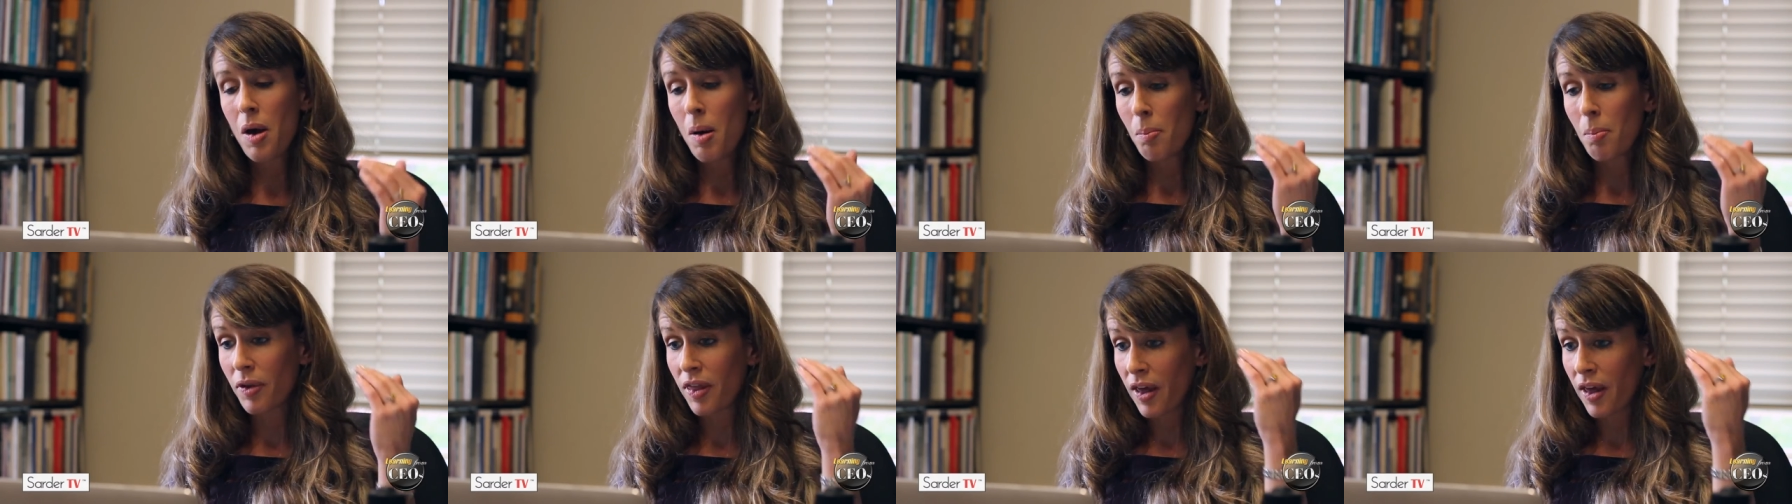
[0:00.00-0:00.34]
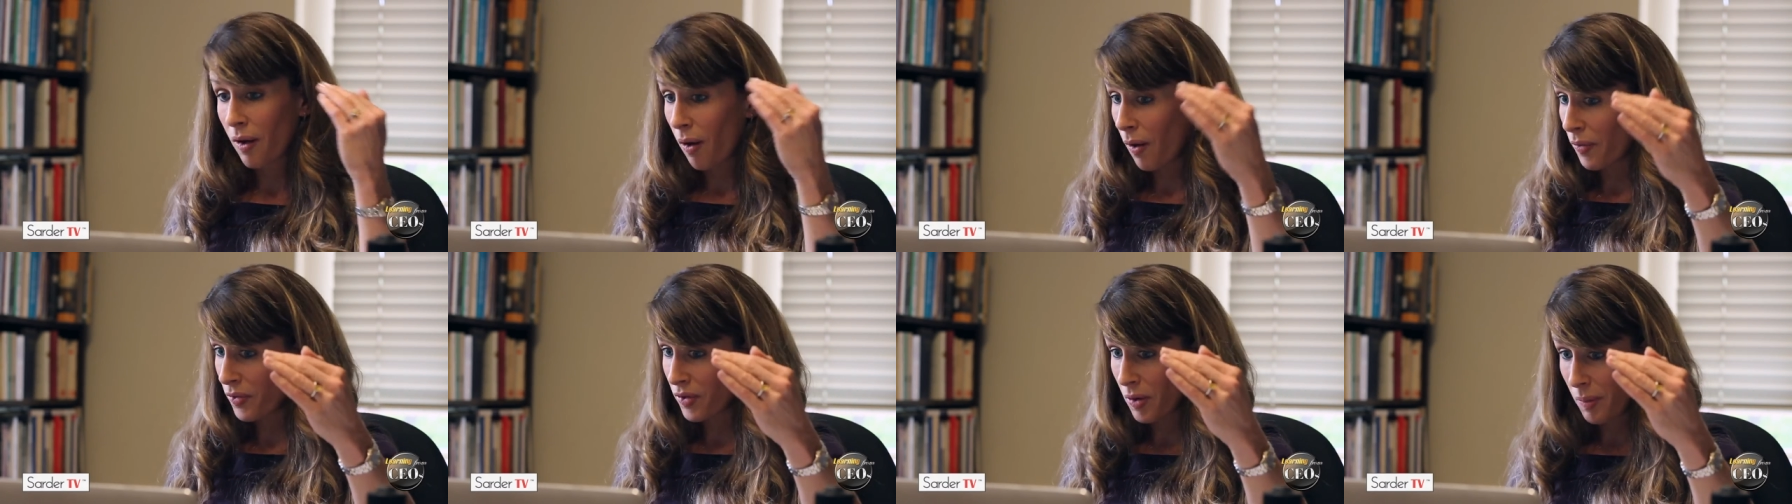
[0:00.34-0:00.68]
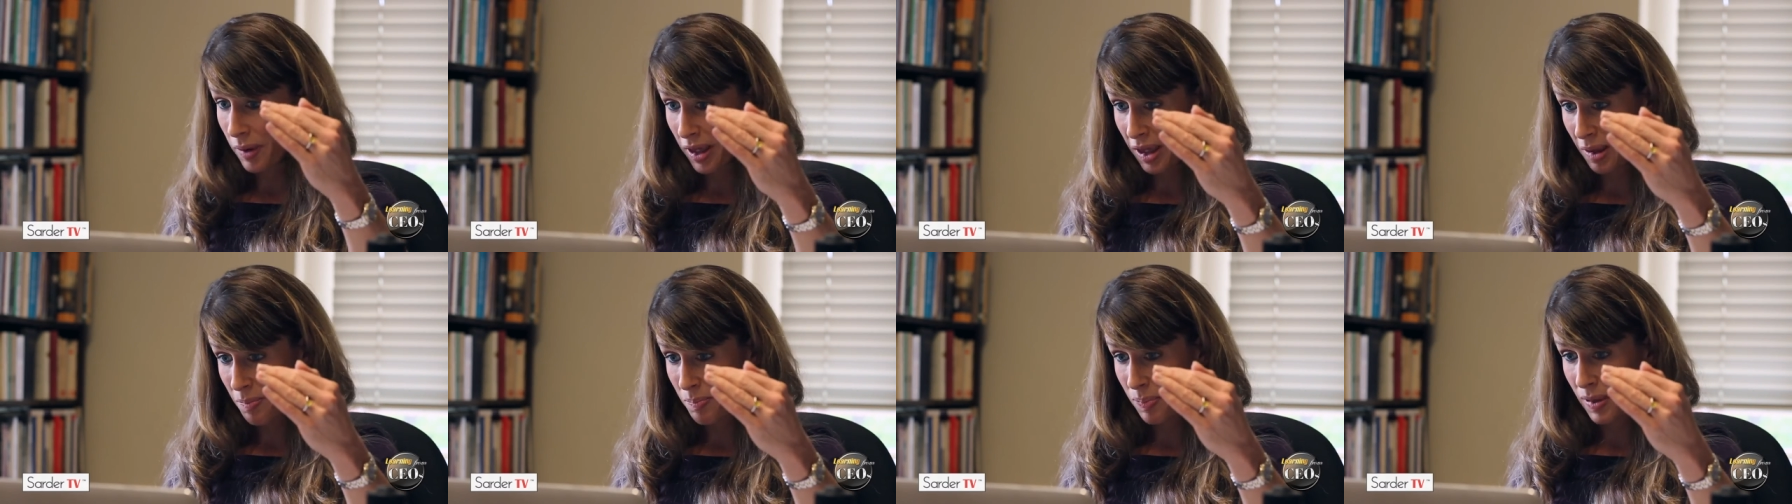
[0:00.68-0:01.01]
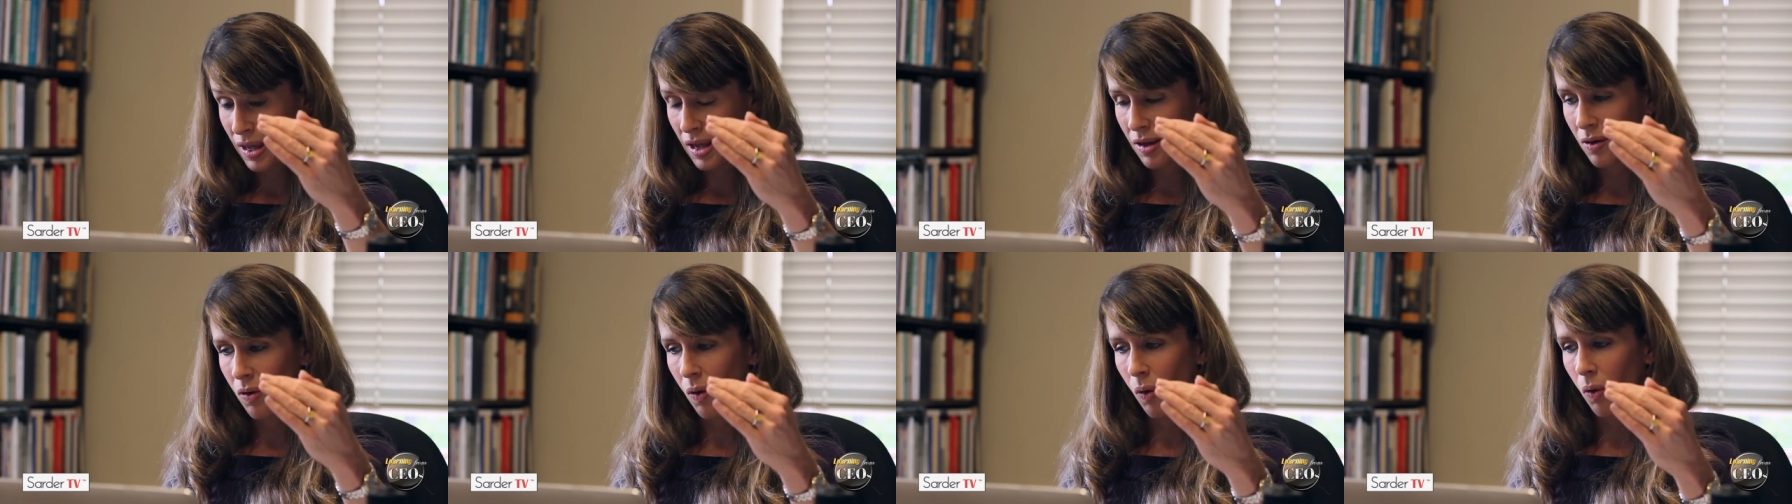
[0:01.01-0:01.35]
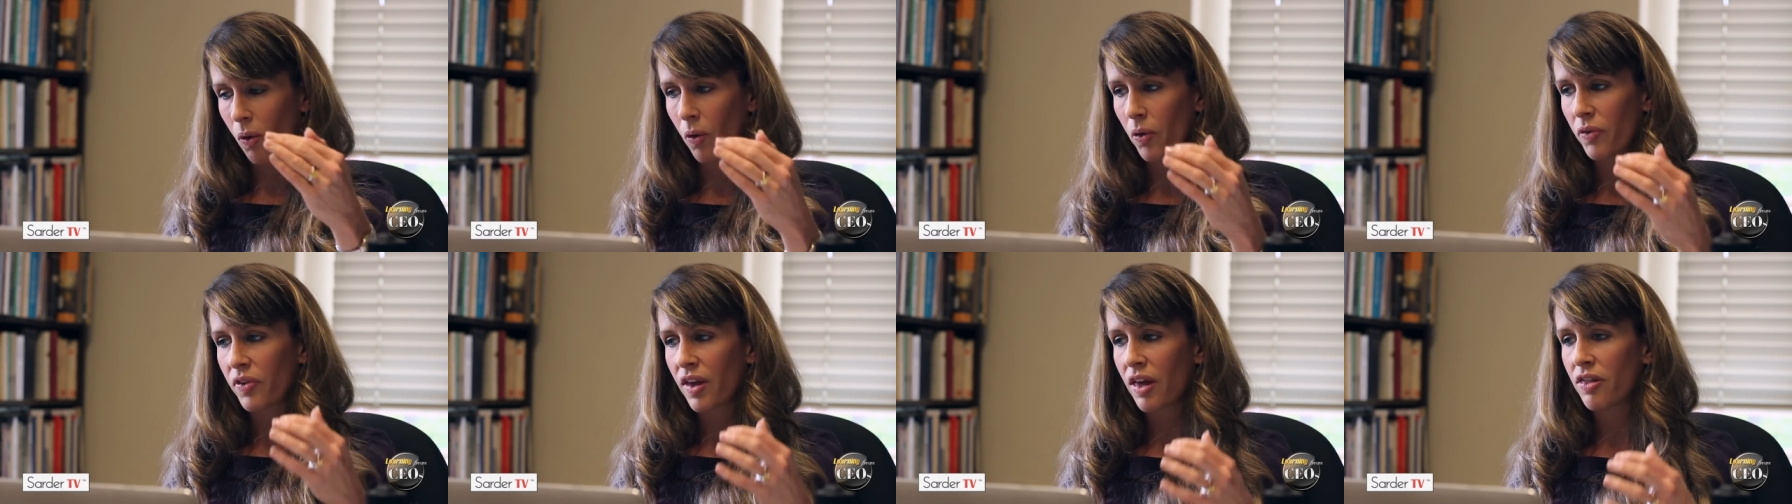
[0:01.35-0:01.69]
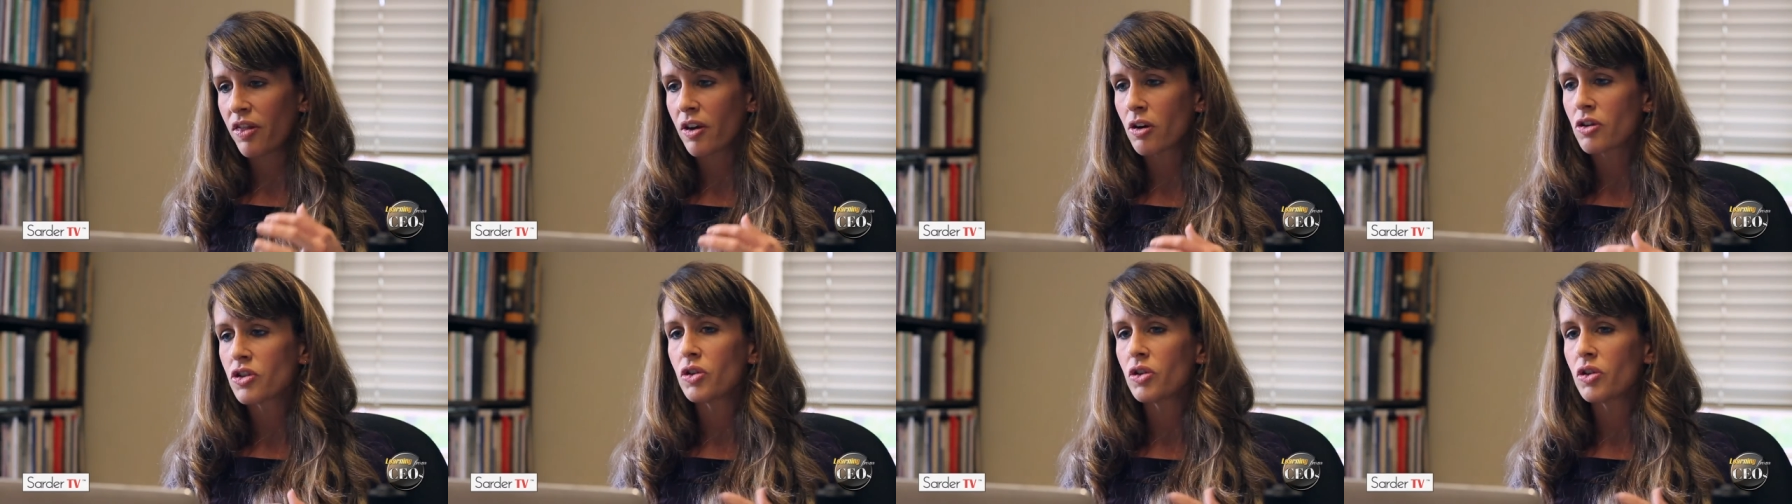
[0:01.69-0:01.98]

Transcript: but they also hit big goals and they're